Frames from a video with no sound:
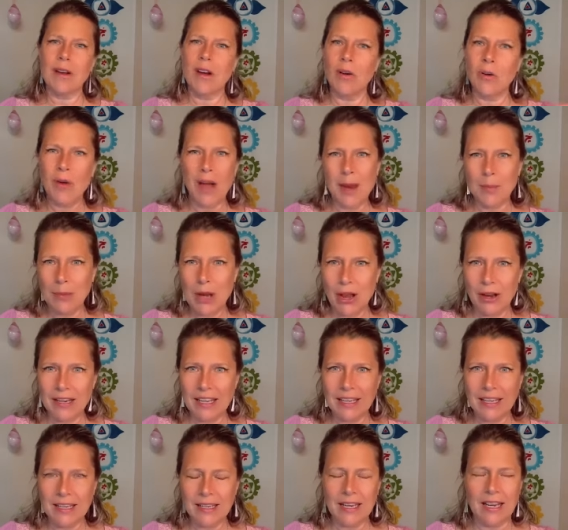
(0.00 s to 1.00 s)
oh, I'm not
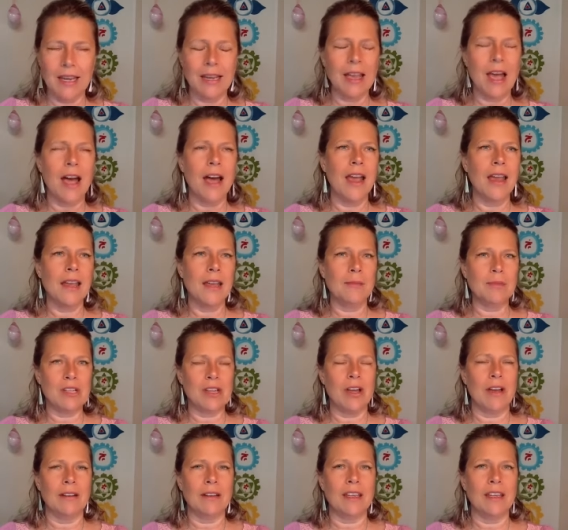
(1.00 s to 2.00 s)
eating. I am
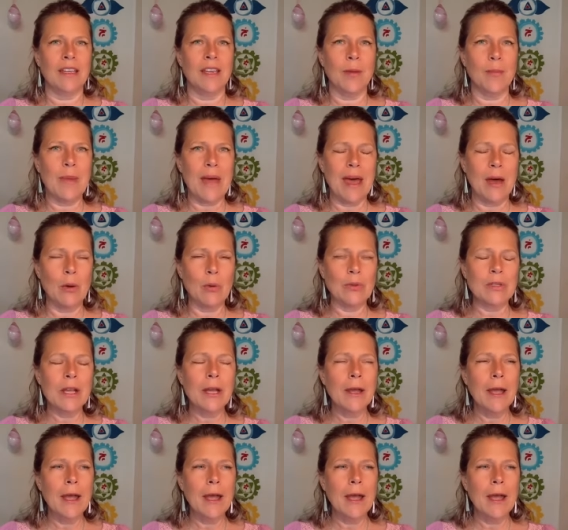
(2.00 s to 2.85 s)
talking about,